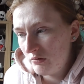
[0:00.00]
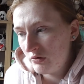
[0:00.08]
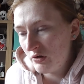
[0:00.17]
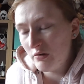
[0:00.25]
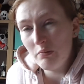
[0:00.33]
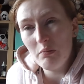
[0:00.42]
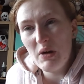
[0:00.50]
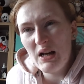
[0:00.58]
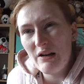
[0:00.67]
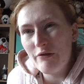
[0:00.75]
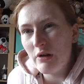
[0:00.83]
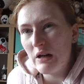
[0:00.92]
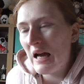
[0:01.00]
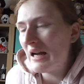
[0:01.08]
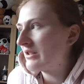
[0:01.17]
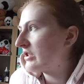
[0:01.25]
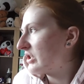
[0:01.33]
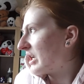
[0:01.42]
Just mainly
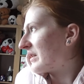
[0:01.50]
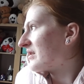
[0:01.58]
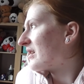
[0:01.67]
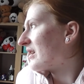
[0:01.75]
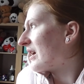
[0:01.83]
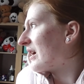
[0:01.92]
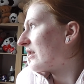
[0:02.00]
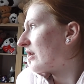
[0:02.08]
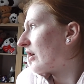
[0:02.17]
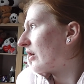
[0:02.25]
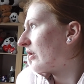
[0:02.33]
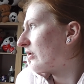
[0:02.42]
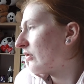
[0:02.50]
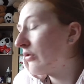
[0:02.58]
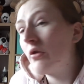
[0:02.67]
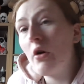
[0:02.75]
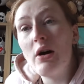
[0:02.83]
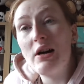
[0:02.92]
relaxed yesterday though.
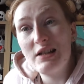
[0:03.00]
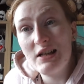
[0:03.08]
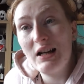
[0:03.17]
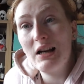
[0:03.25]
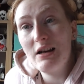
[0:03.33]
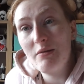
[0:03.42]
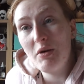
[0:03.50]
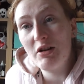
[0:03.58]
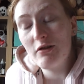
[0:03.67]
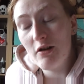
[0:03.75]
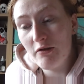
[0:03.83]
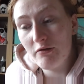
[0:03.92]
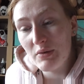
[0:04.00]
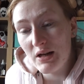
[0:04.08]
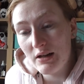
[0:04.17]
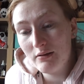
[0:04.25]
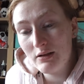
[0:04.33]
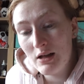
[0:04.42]
Although I did clean my craft
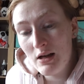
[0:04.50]
mat.